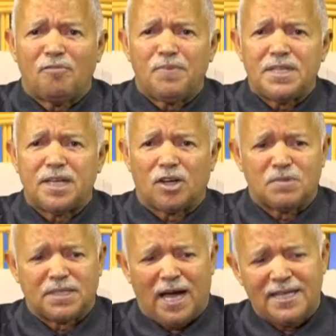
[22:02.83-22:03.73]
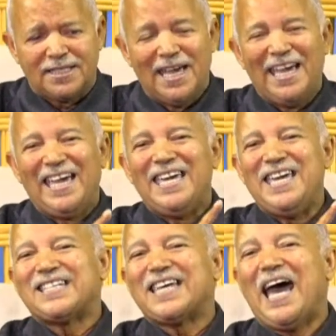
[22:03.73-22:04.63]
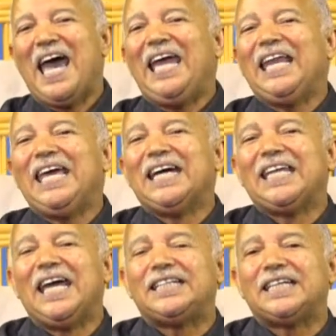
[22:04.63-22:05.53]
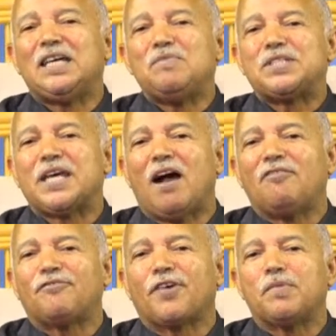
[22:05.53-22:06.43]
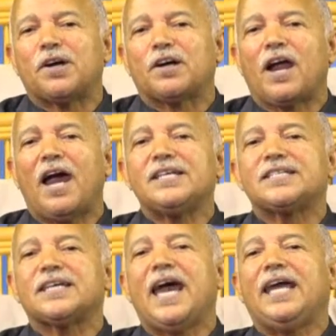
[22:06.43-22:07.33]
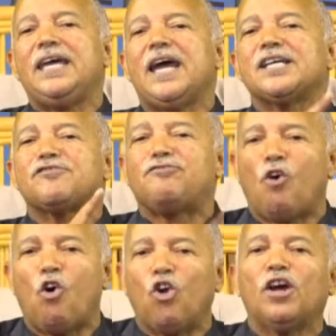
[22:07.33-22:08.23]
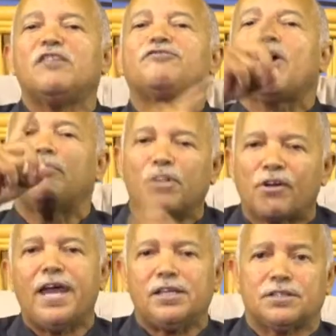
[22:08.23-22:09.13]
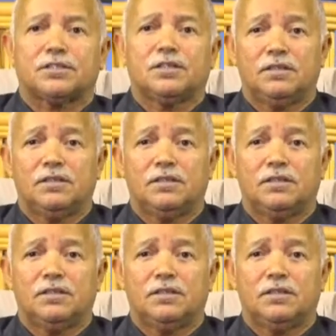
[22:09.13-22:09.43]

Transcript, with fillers: be circumcised, he has alienated himself from Christ and he has fallen from grace.